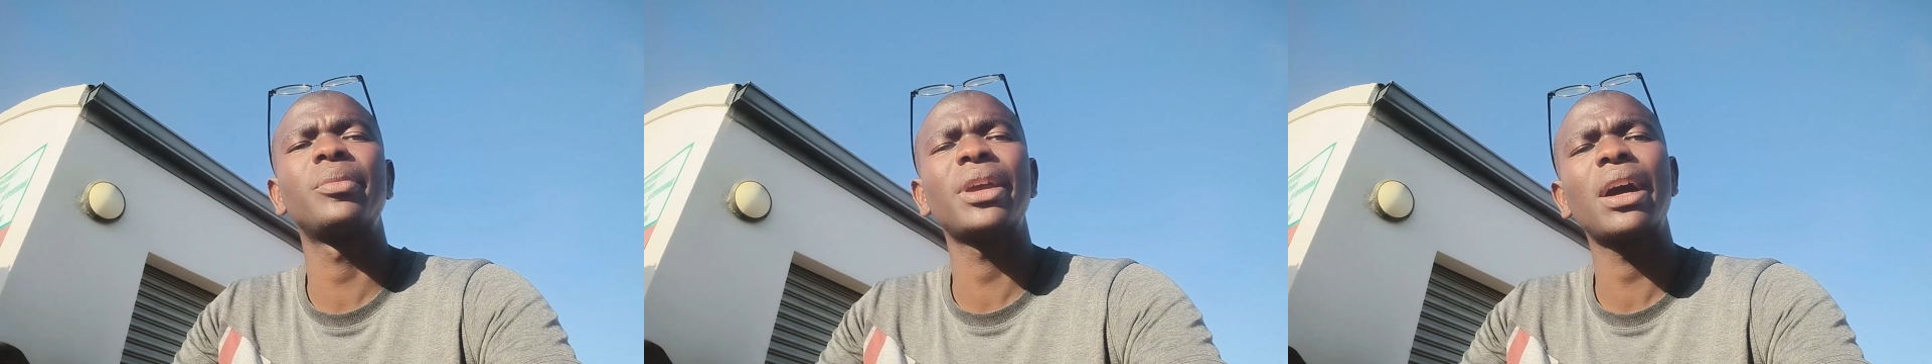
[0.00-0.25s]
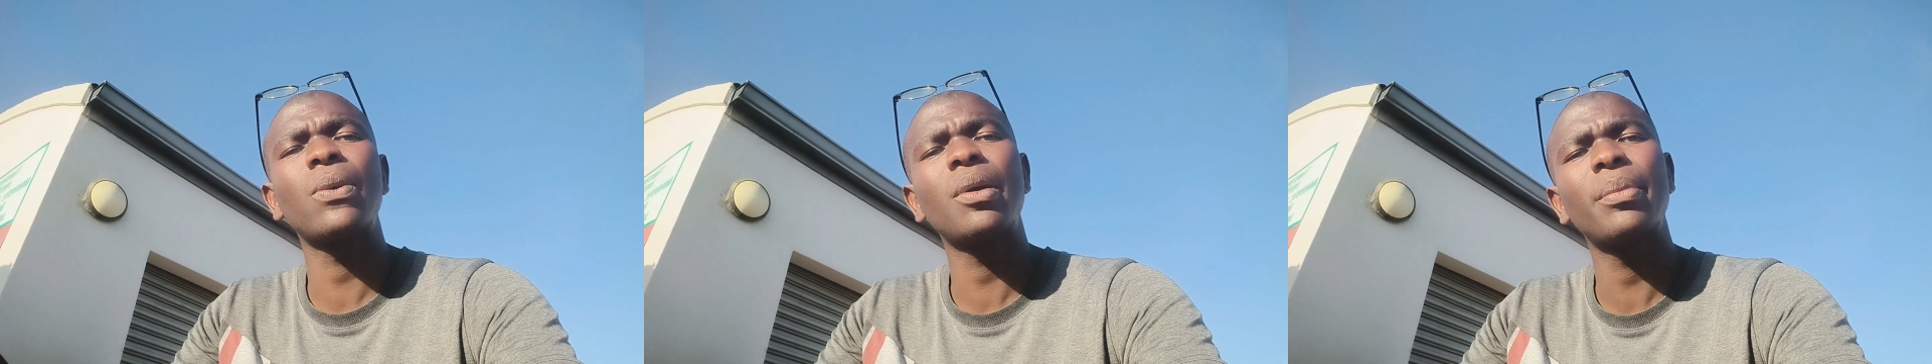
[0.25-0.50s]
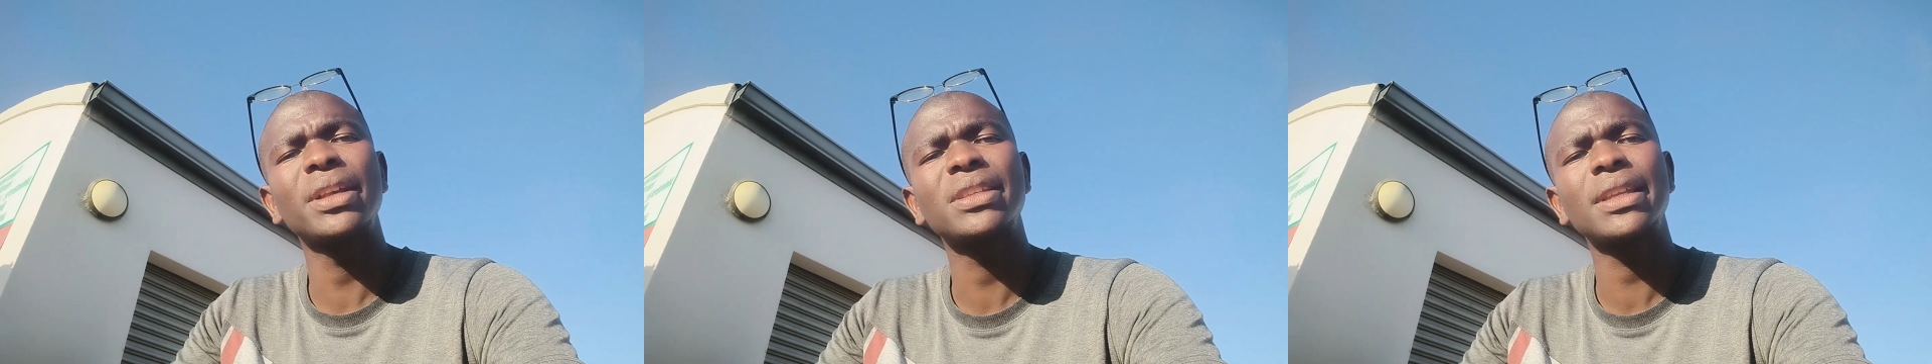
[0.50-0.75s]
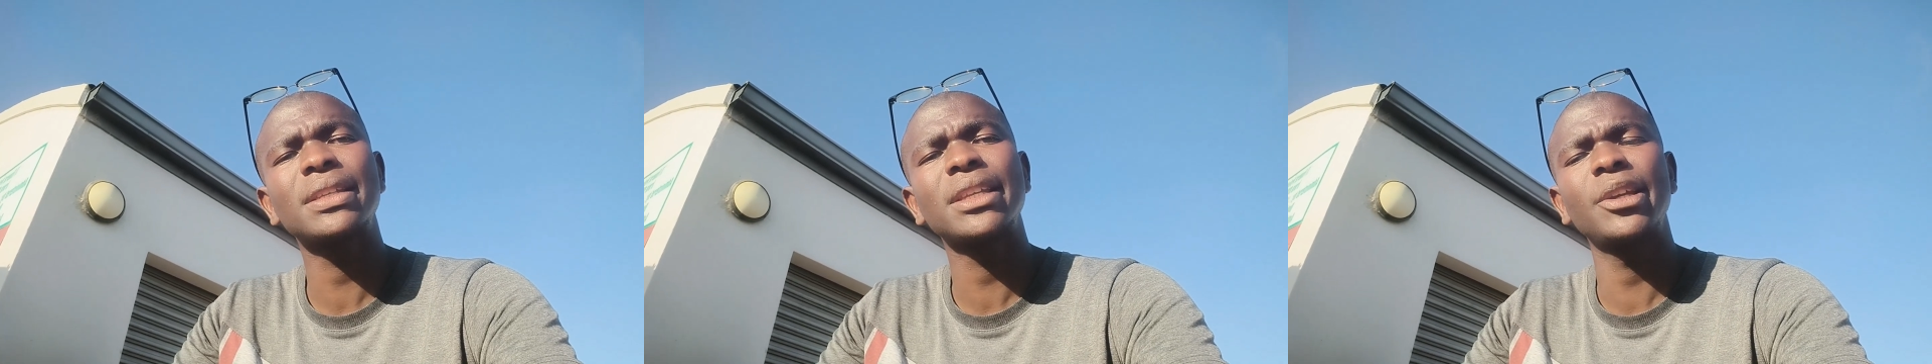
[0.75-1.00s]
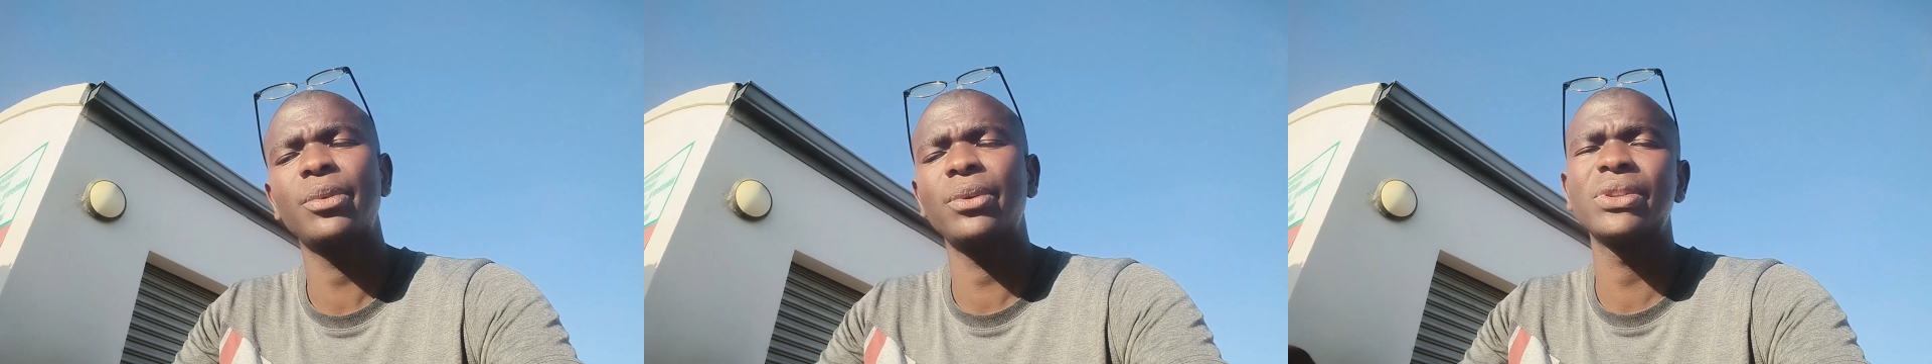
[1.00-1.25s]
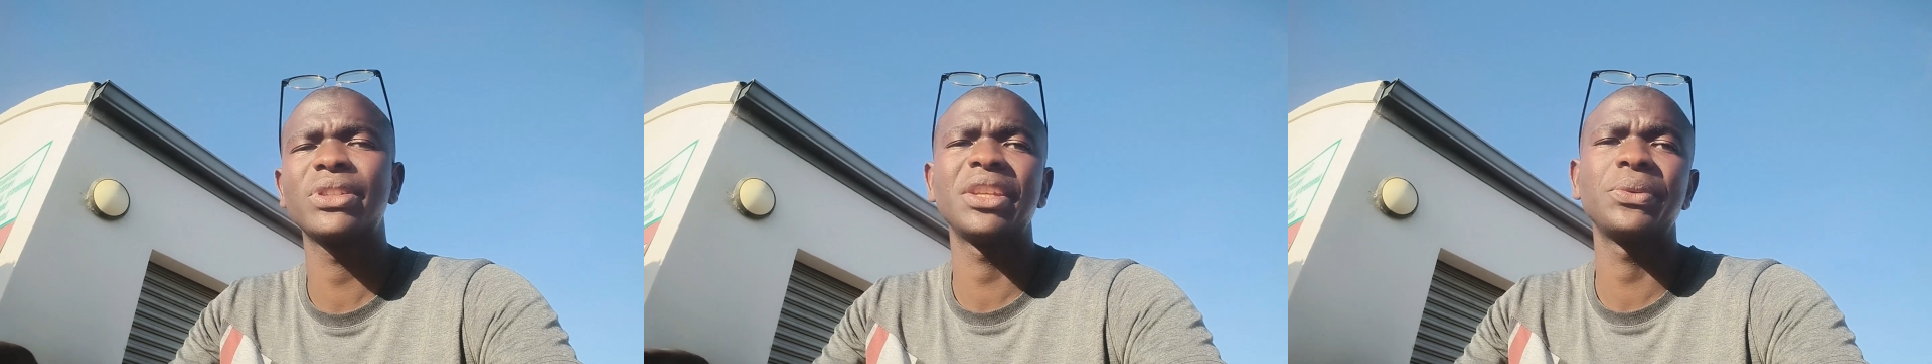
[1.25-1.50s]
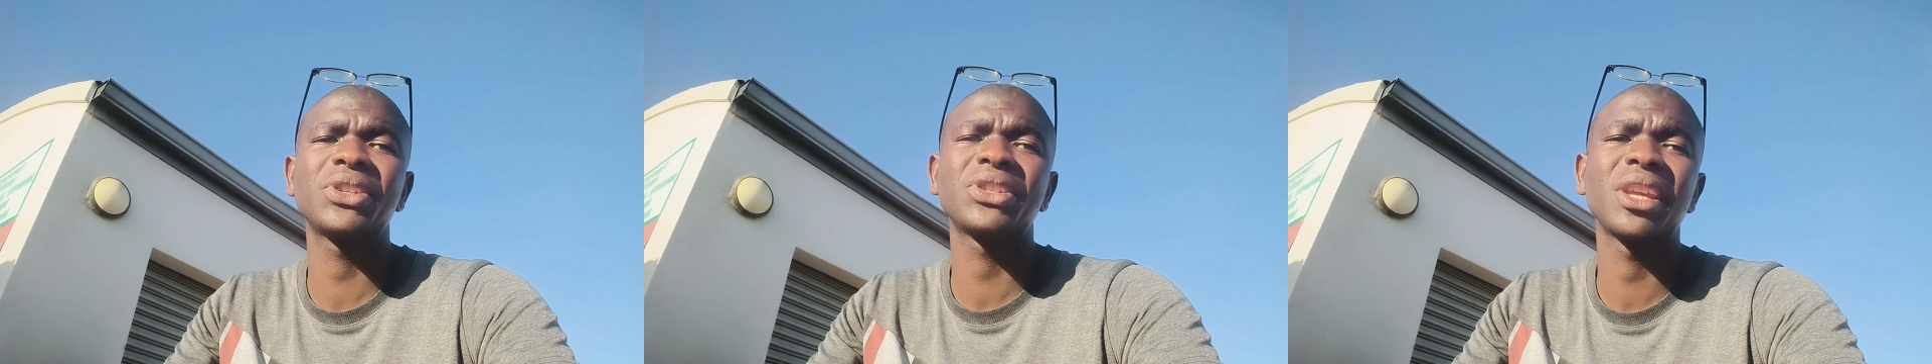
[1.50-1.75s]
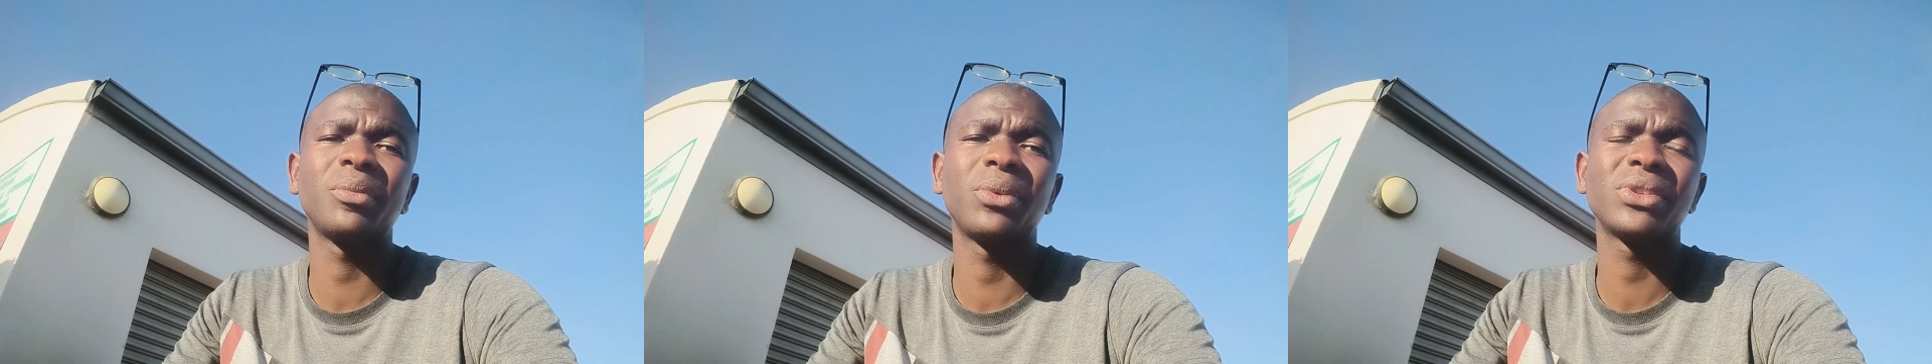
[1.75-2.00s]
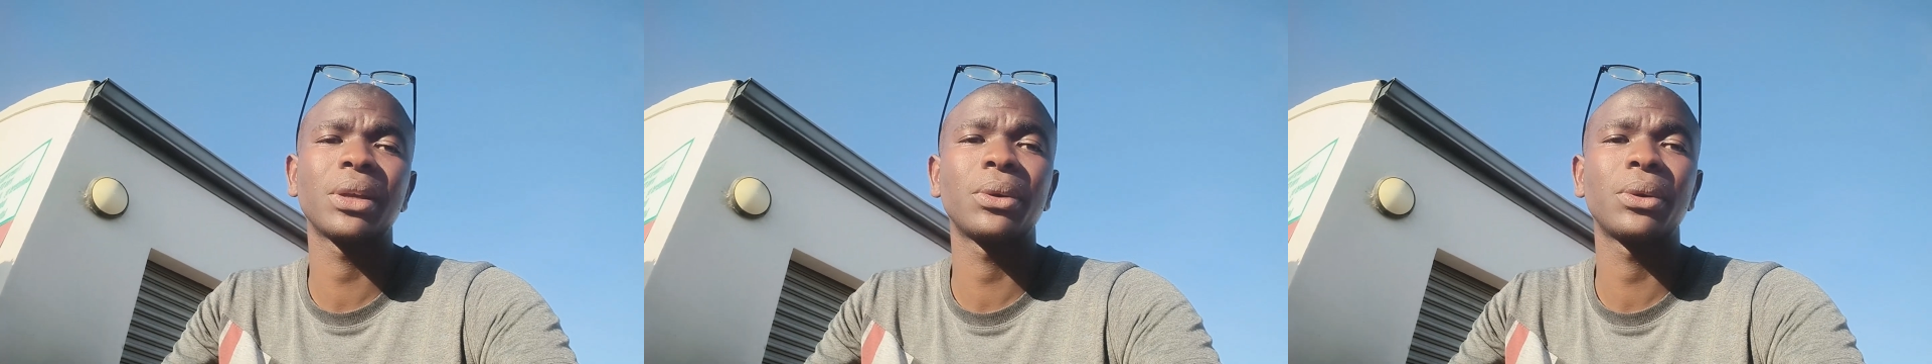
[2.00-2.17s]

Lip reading: be our master tables and which tables